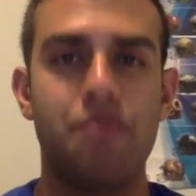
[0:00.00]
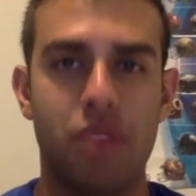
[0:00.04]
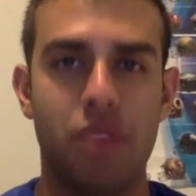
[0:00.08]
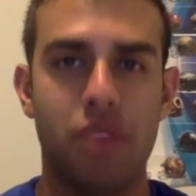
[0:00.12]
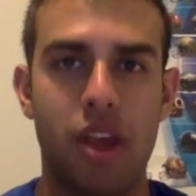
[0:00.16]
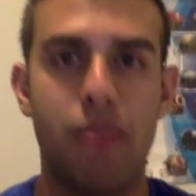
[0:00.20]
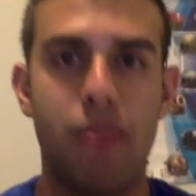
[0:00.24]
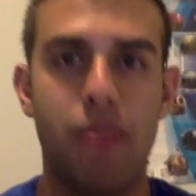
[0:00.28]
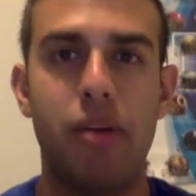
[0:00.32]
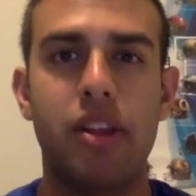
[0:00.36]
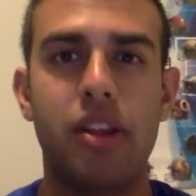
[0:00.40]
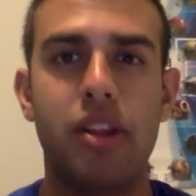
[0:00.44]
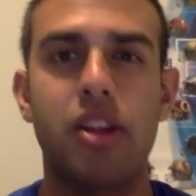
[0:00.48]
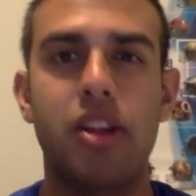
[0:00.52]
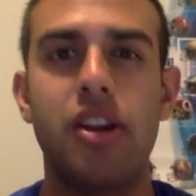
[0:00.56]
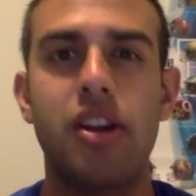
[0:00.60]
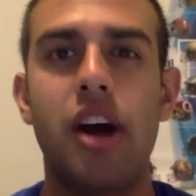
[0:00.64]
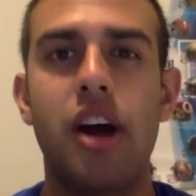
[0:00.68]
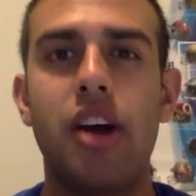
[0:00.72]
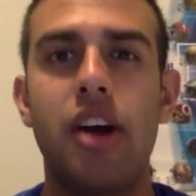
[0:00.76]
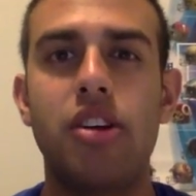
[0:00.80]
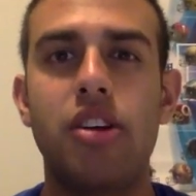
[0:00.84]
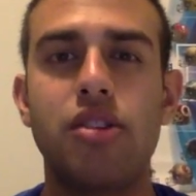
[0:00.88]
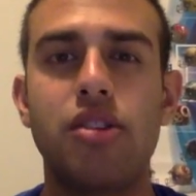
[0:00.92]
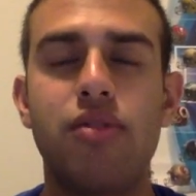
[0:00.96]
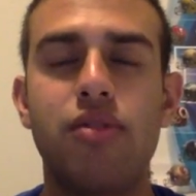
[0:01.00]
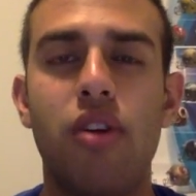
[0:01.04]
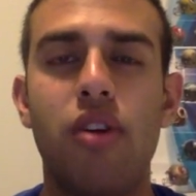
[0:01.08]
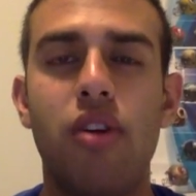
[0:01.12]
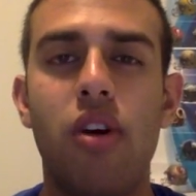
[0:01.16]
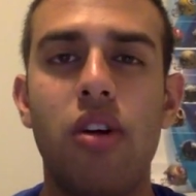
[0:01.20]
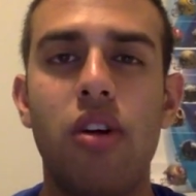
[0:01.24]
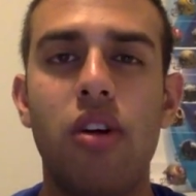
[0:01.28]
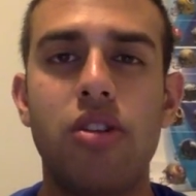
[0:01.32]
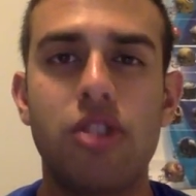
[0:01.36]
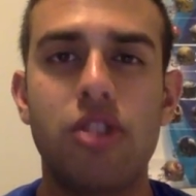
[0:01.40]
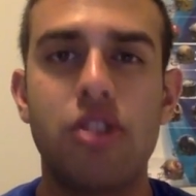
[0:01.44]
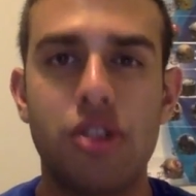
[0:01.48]
and make the Niners
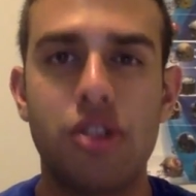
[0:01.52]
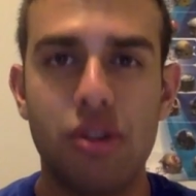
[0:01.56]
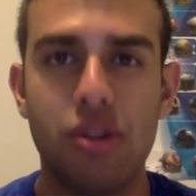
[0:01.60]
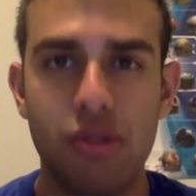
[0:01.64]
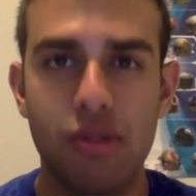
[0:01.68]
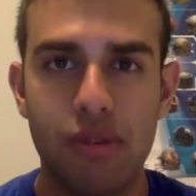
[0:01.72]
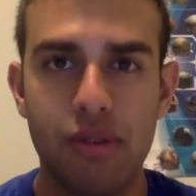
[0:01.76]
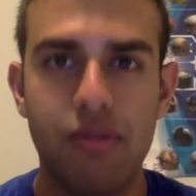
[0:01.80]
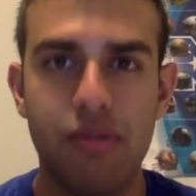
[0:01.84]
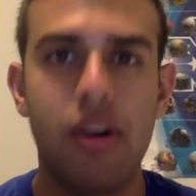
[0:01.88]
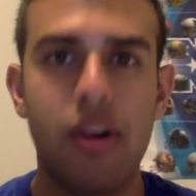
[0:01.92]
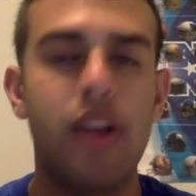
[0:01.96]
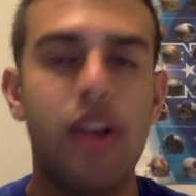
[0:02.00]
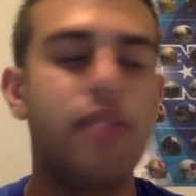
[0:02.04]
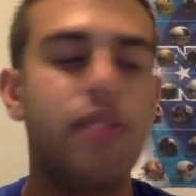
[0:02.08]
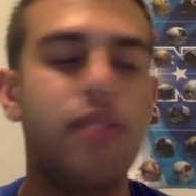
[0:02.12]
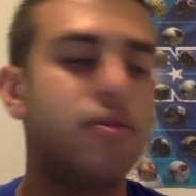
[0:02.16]
fall to 2-5.